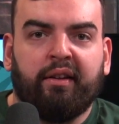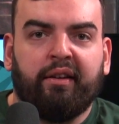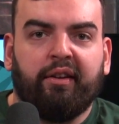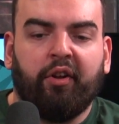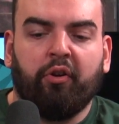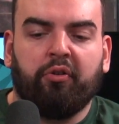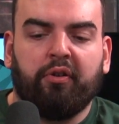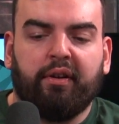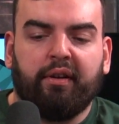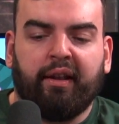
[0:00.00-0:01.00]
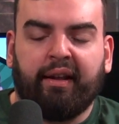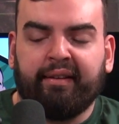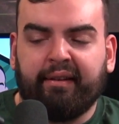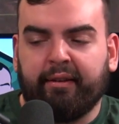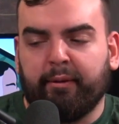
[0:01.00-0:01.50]
you know, like I
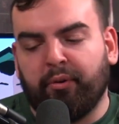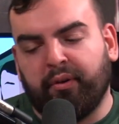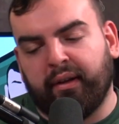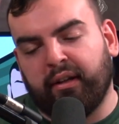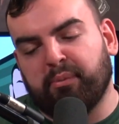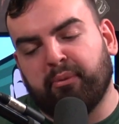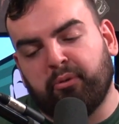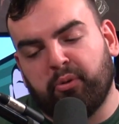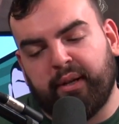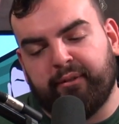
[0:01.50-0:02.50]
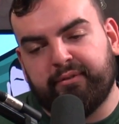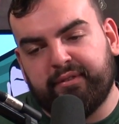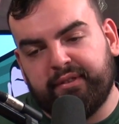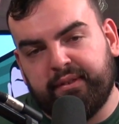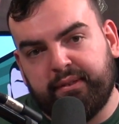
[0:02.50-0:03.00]
said in the podcast before, when I've
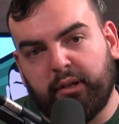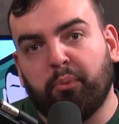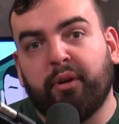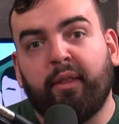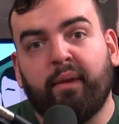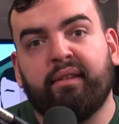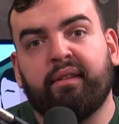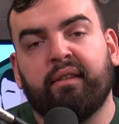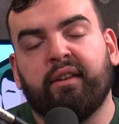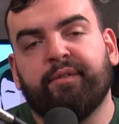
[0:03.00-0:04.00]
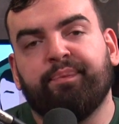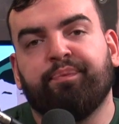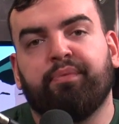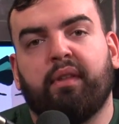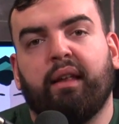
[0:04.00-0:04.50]
done one of these,
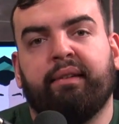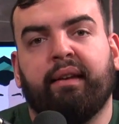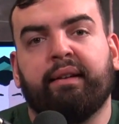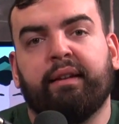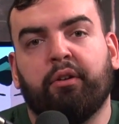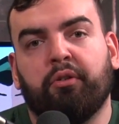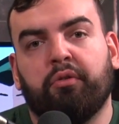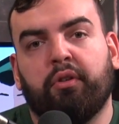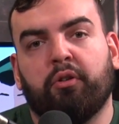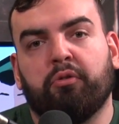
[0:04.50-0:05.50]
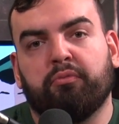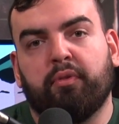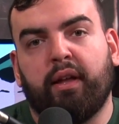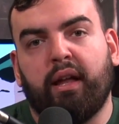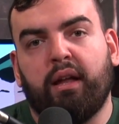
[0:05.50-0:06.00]
I said how, you know,
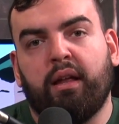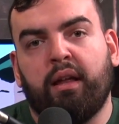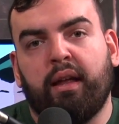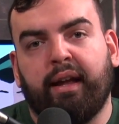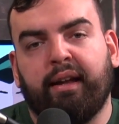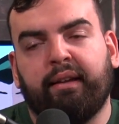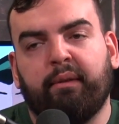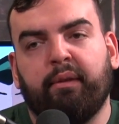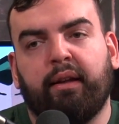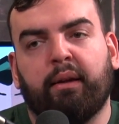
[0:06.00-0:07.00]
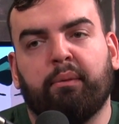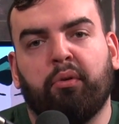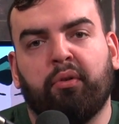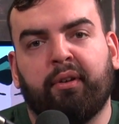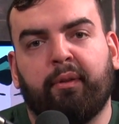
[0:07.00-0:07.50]
anytime that you come through
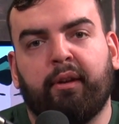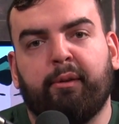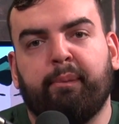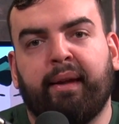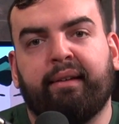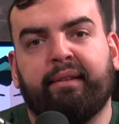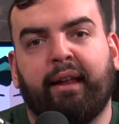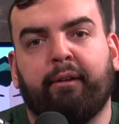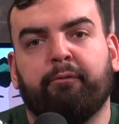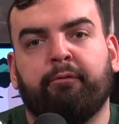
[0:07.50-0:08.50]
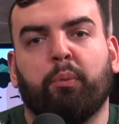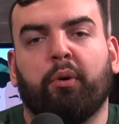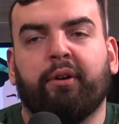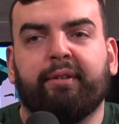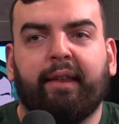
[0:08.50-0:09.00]
something, it makes that
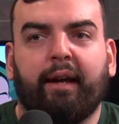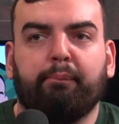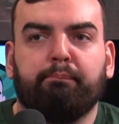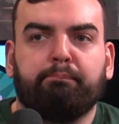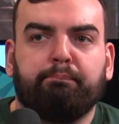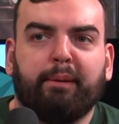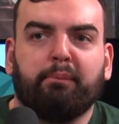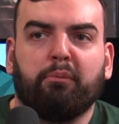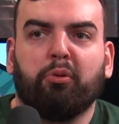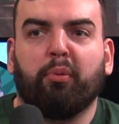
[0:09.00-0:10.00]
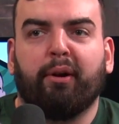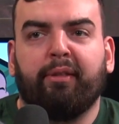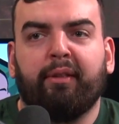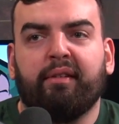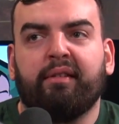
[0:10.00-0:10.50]
reward that bit more worth
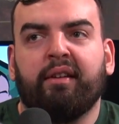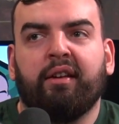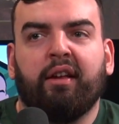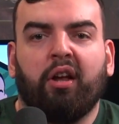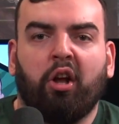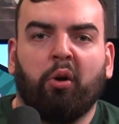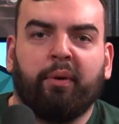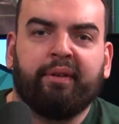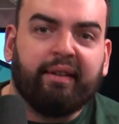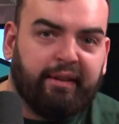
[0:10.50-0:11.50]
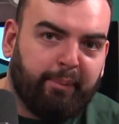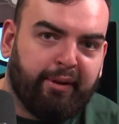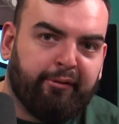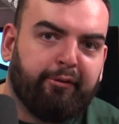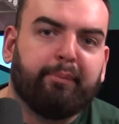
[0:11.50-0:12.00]
it. How I wanted to be a
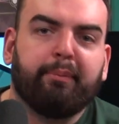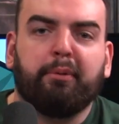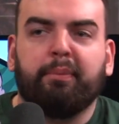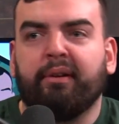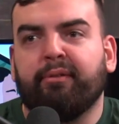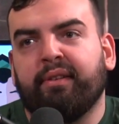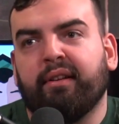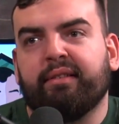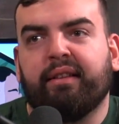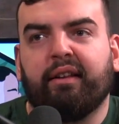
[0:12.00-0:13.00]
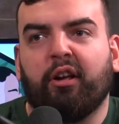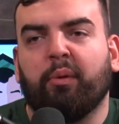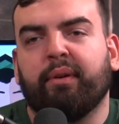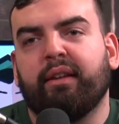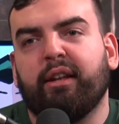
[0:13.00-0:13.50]
football player for Celtic, how I
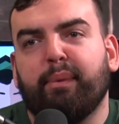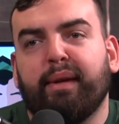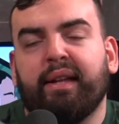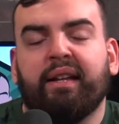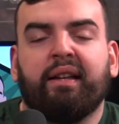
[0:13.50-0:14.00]
wanted to be